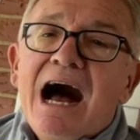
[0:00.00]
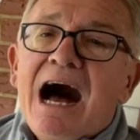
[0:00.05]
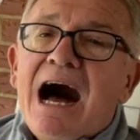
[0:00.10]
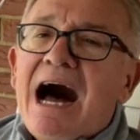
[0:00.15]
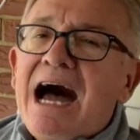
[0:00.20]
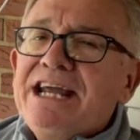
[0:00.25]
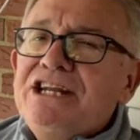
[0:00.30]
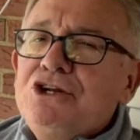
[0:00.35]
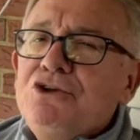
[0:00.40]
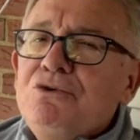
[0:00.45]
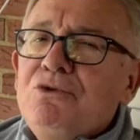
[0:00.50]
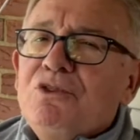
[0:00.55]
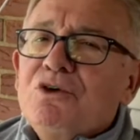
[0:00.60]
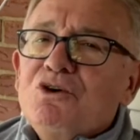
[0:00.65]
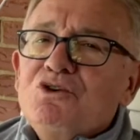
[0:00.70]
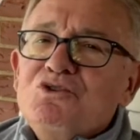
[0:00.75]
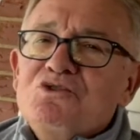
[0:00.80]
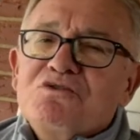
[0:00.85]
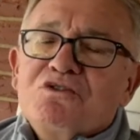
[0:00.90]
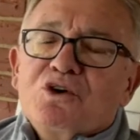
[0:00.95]
I knew
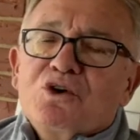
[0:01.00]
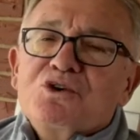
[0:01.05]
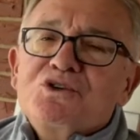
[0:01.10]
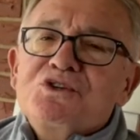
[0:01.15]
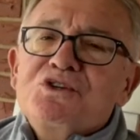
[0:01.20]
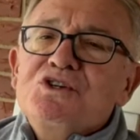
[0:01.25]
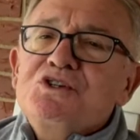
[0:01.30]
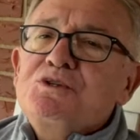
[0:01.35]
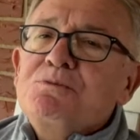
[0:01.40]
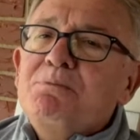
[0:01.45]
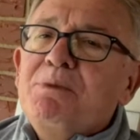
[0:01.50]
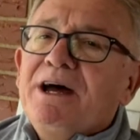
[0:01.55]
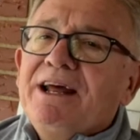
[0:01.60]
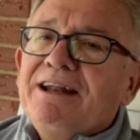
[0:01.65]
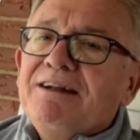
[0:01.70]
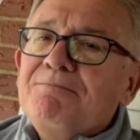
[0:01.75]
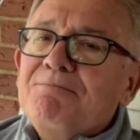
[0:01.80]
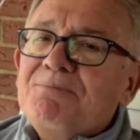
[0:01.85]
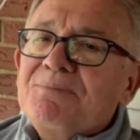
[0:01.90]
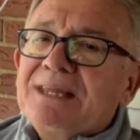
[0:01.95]
those verses,
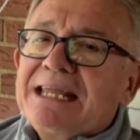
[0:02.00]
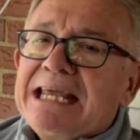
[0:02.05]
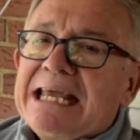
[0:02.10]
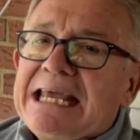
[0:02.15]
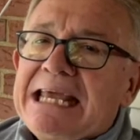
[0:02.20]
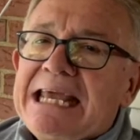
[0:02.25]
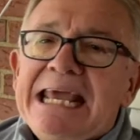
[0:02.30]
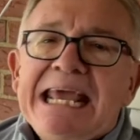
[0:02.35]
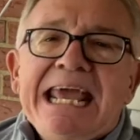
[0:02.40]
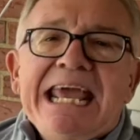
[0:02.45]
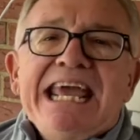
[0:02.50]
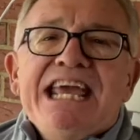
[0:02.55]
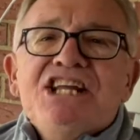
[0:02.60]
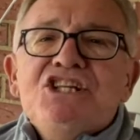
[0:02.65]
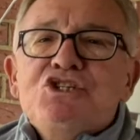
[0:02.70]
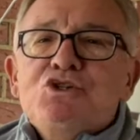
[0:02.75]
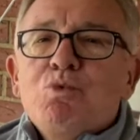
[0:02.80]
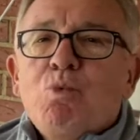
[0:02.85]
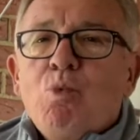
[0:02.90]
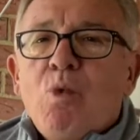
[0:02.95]
but
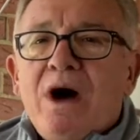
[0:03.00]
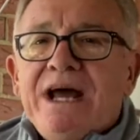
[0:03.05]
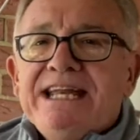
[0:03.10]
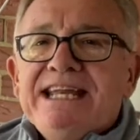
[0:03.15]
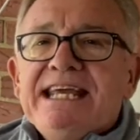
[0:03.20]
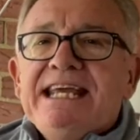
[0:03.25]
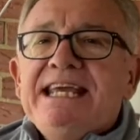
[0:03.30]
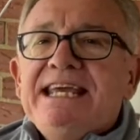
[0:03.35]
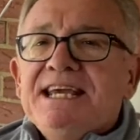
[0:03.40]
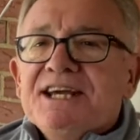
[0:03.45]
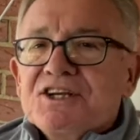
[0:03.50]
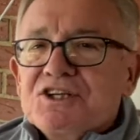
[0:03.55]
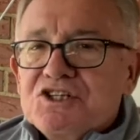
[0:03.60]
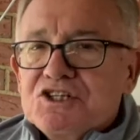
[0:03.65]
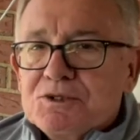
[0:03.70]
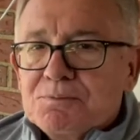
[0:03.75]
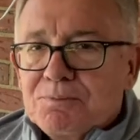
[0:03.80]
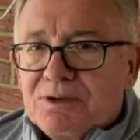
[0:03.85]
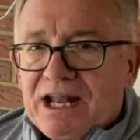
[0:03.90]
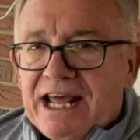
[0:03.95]
it's what he
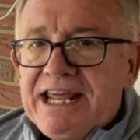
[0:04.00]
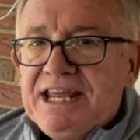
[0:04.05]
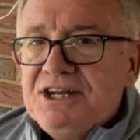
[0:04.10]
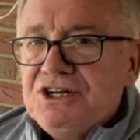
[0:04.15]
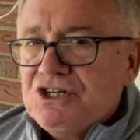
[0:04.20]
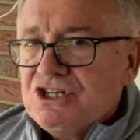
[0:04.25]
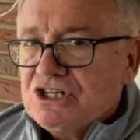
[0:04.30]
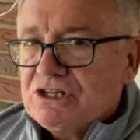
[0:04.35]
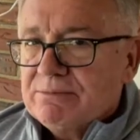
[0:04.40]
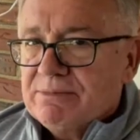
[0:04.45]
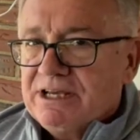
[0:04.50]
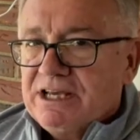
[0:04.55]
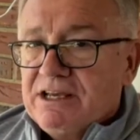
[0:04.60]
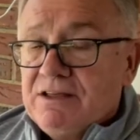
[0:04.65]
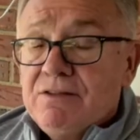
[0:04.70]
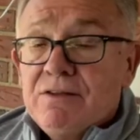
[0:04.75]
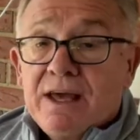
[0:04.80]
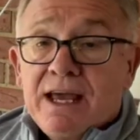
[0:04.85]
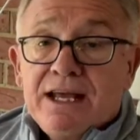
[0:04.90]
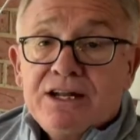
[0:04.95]
explained to me
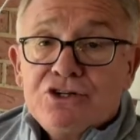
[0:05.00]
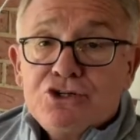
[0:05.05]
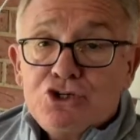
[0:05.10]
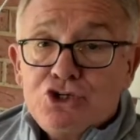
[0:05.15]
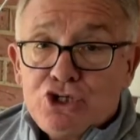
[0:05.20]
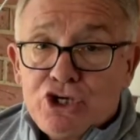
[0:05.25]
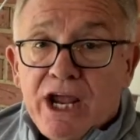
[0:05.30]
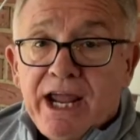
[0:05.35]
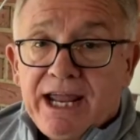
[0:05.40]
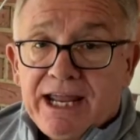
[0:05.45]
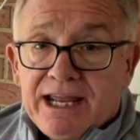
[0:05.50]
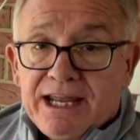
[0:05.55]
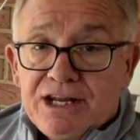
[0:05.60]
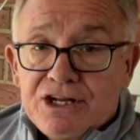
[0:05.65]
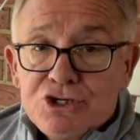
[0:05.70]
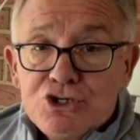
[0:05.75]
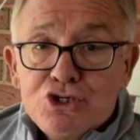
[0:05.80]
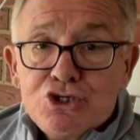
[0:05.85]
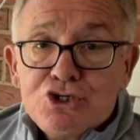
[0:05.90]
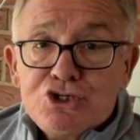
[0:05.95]
that
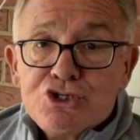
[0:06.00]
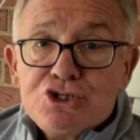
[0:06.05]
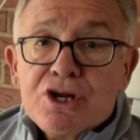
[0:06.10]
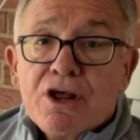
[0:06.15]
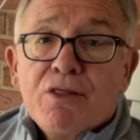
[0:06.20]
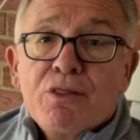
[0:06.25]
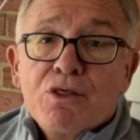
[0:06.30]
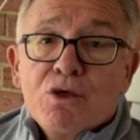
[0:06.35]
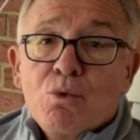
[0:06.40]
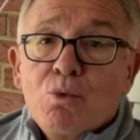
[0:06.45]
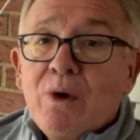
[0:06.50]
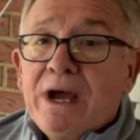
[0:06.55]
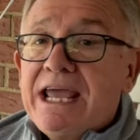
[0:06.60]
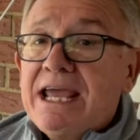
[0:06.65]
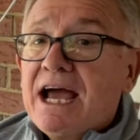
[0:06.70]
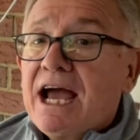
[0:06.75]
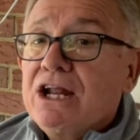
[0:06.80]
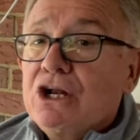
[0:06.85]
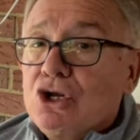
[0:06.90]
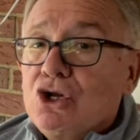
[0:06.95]
changed the way
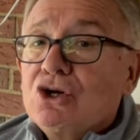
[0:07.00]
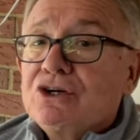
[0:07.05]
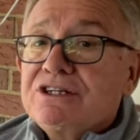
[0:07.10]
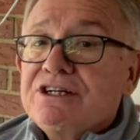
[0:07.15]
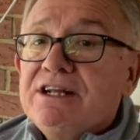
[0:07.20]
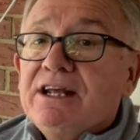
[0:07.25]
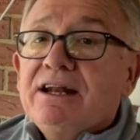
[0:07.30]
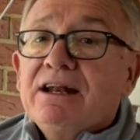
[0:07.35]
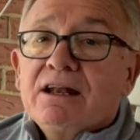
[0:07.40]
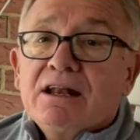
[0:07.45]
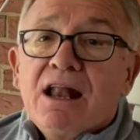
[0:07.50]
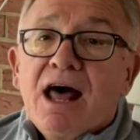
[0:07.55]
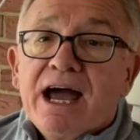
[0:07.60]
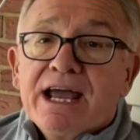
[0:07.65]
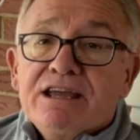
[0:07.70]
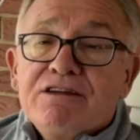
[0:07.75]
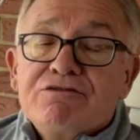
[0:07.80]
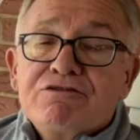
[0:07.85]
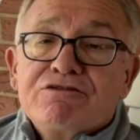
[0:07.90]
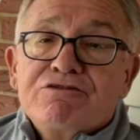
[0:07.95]
I looked at
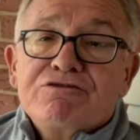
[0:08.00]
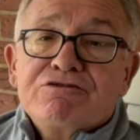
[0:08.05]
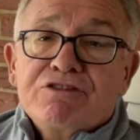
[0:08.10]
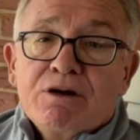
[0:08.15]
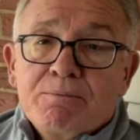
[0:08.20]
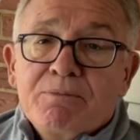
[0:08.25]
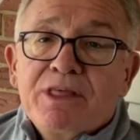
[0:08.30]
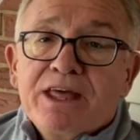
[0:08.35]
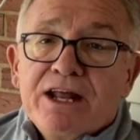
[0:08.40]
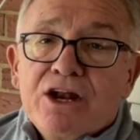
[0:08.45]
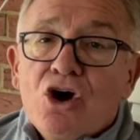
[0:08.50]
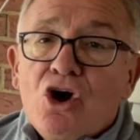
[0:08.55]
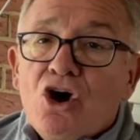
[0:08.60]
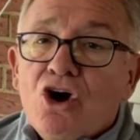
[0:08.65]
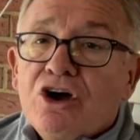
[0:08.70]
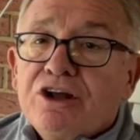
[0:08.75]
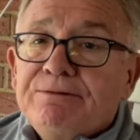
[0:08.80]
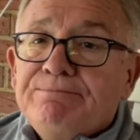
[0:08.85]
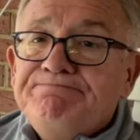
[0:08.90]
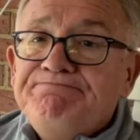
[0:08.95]
life from then on.